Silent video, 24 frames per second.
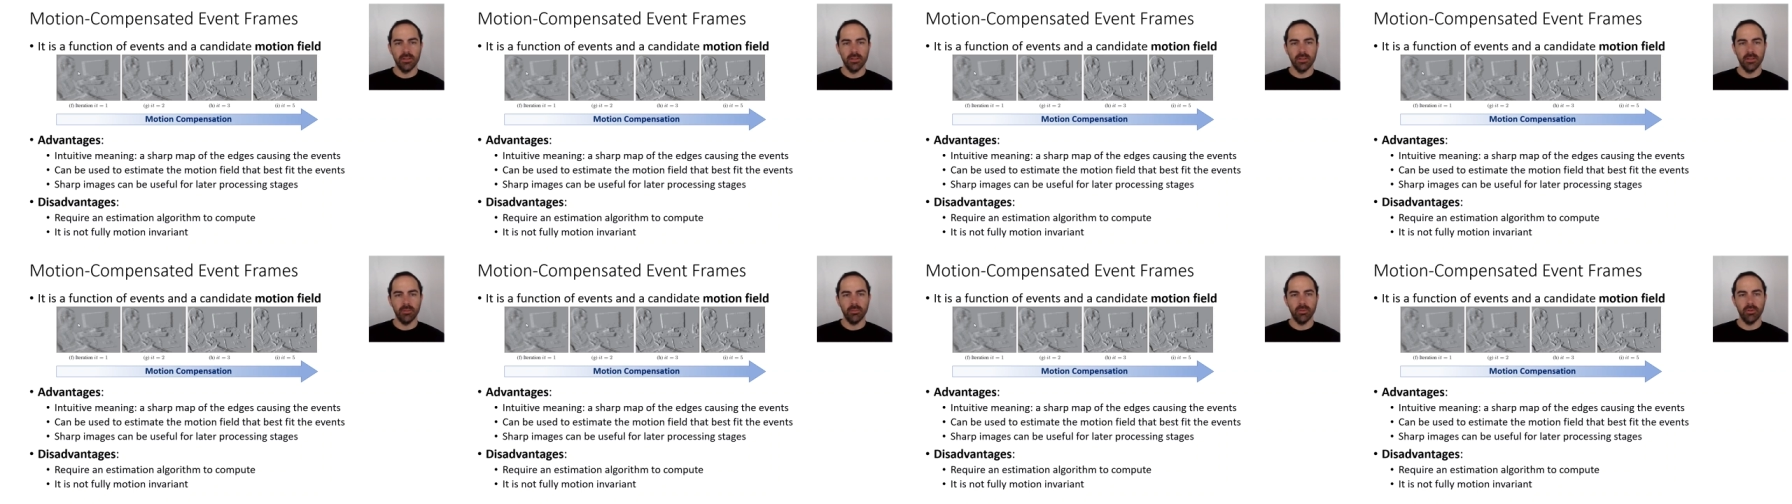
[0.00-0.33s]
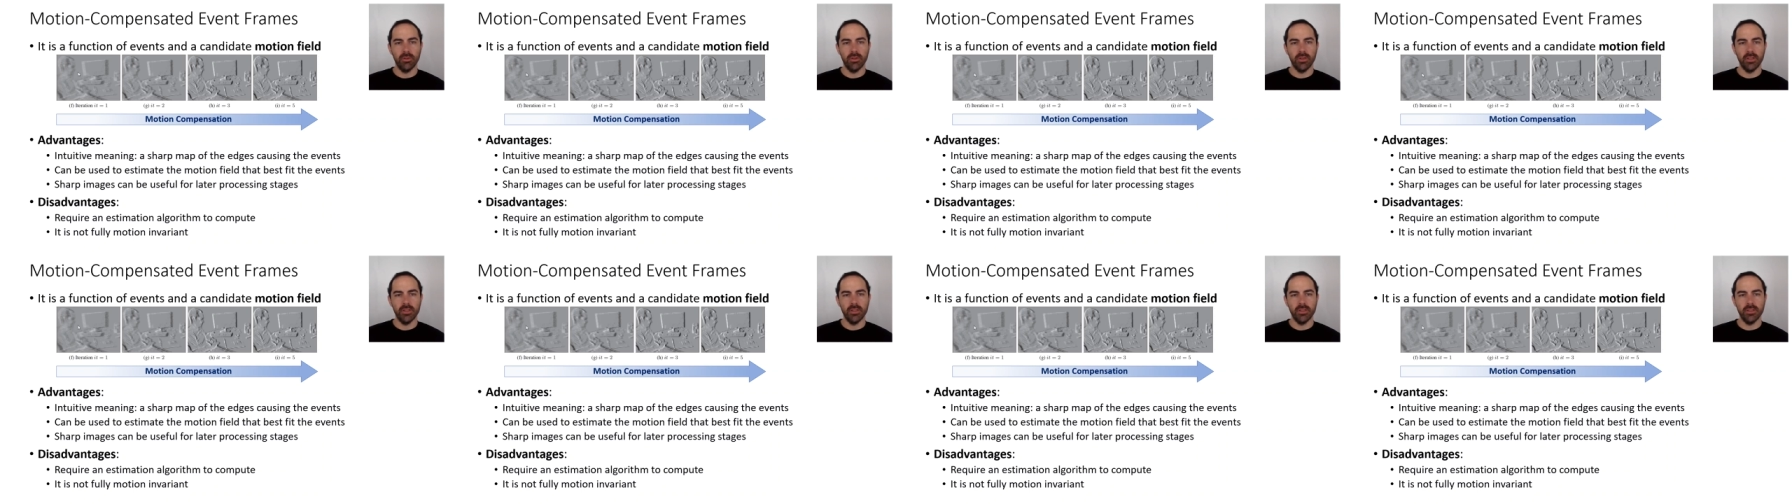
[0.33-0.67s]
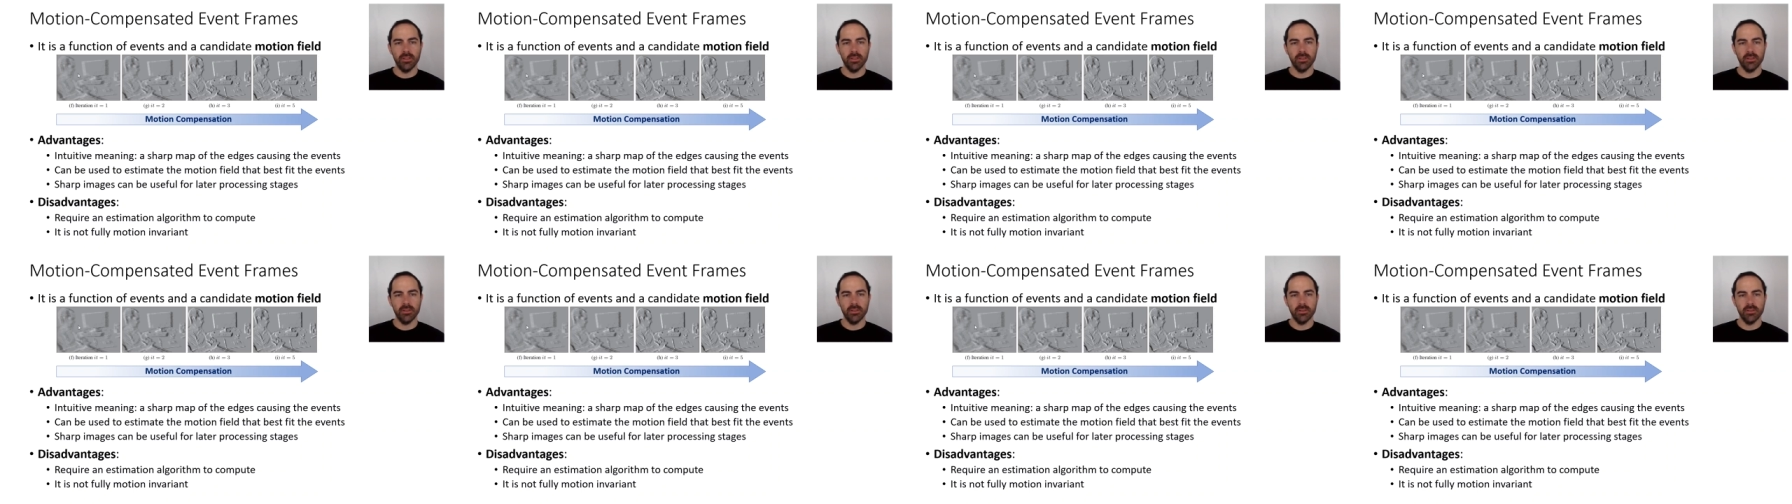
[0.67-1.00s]
the
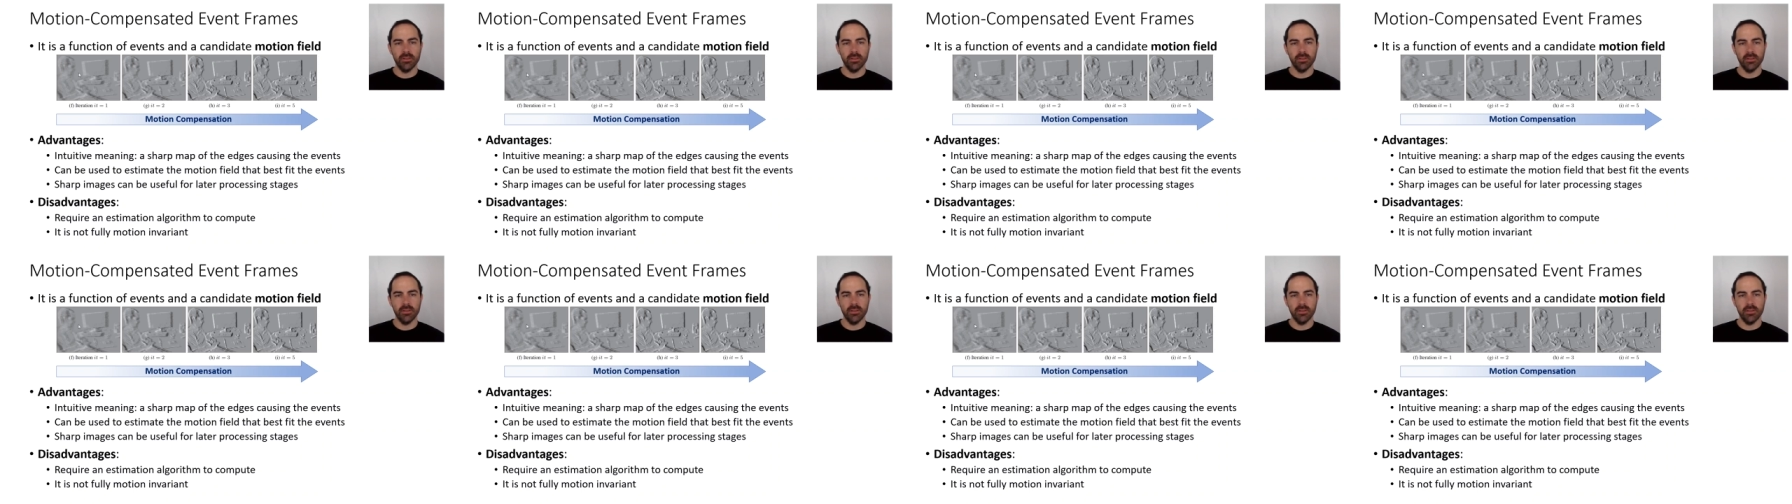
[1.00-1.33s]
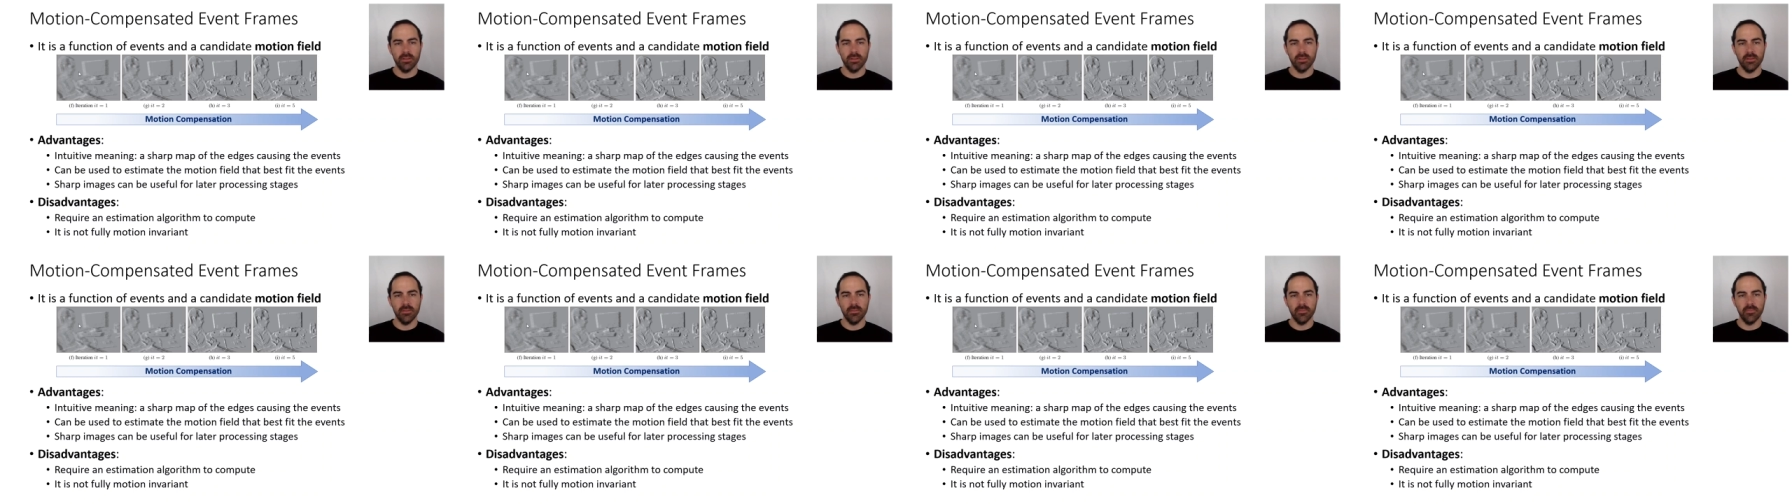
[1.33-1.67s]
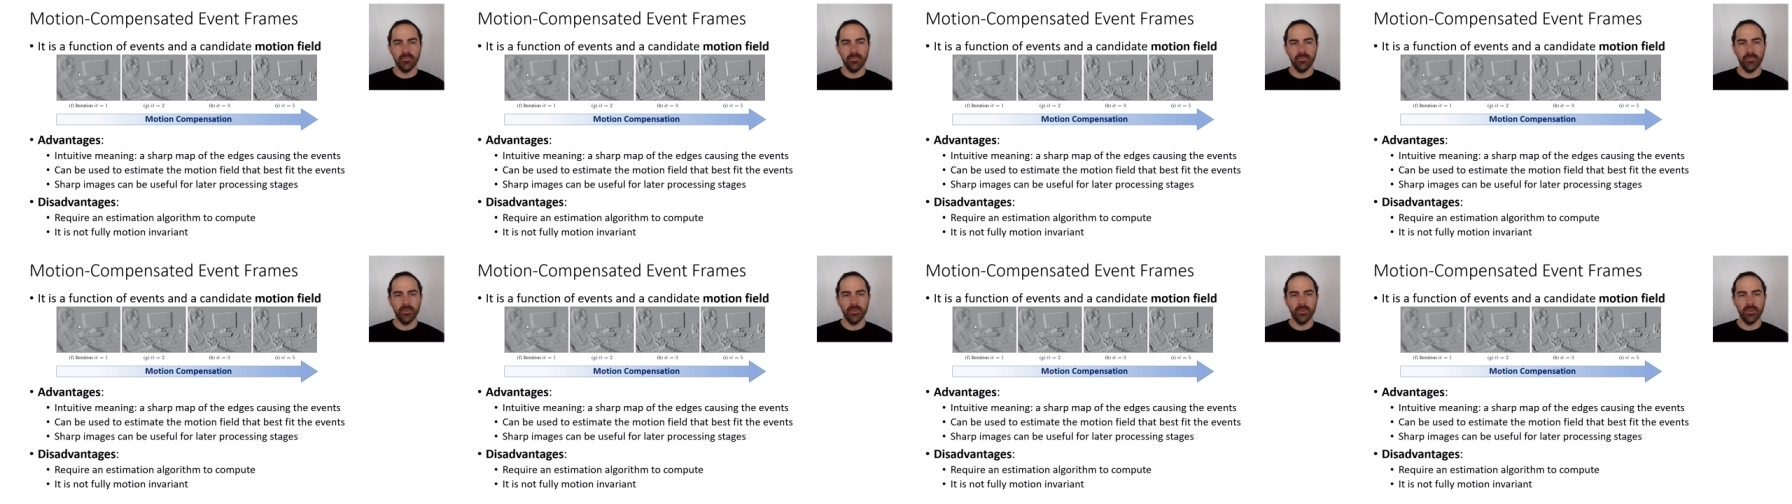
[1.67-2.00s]
polarities
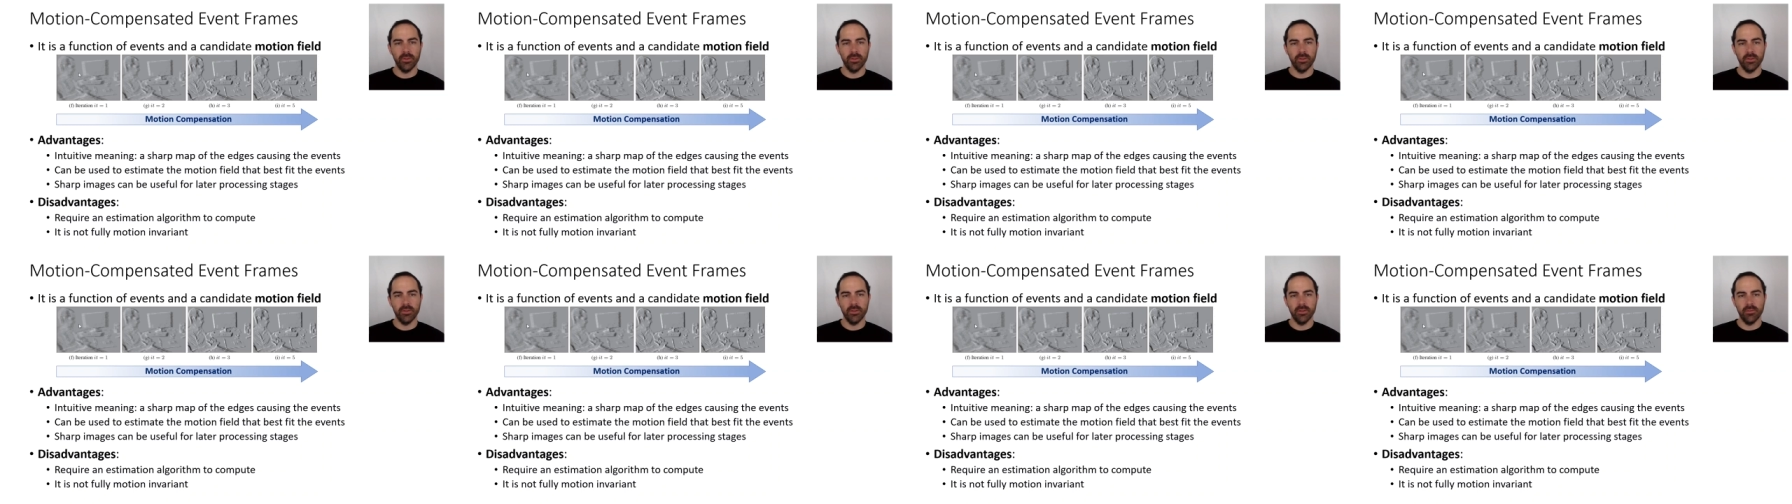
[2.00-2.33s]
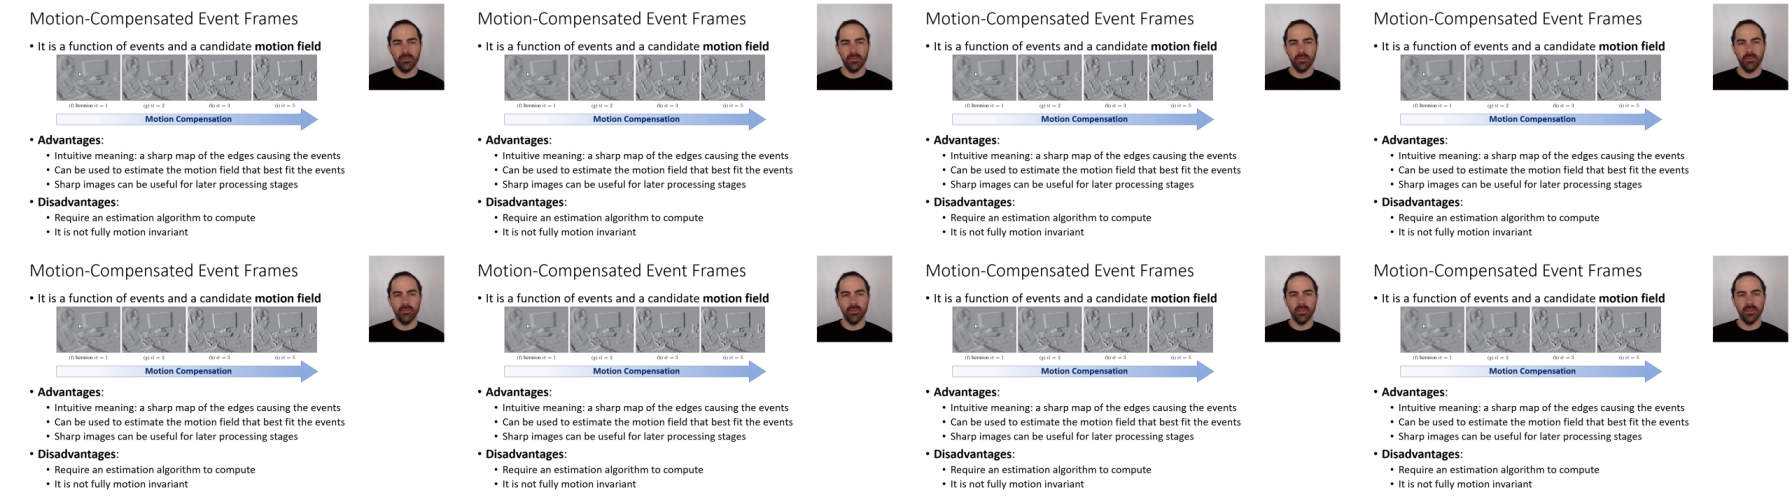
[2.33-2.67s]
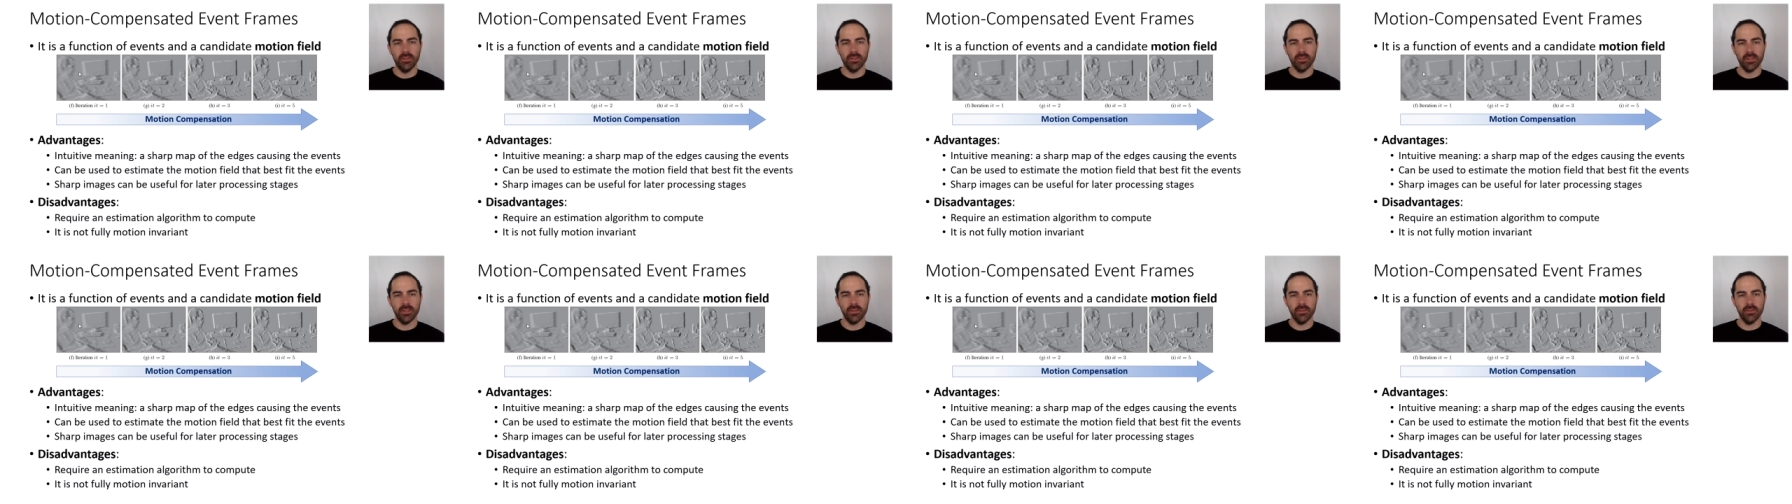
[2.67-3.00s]
um, during a few
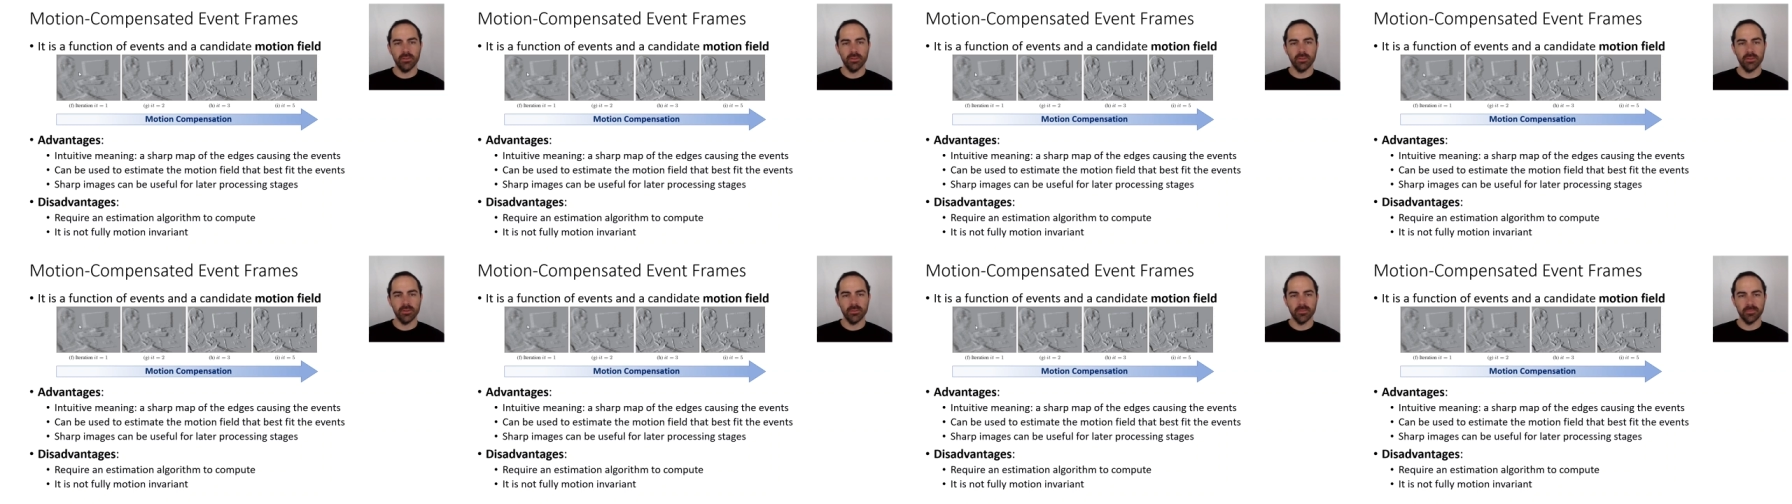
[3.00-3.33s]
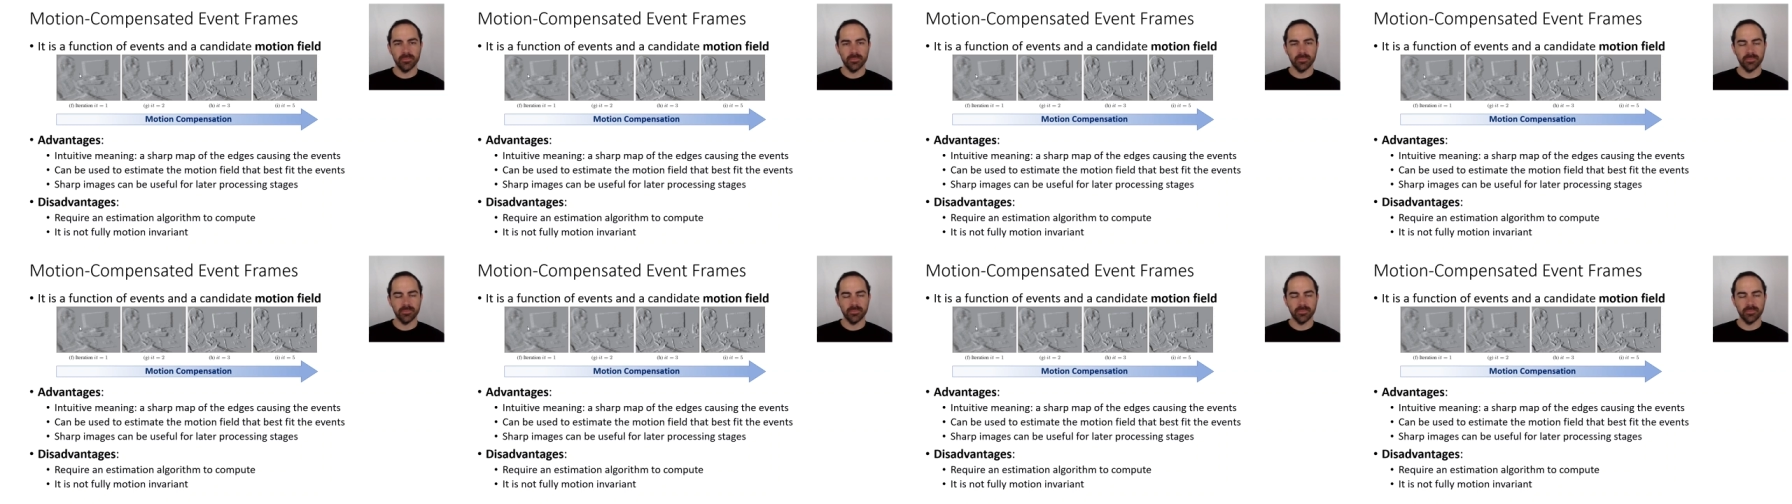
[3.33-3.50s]
milliseconds,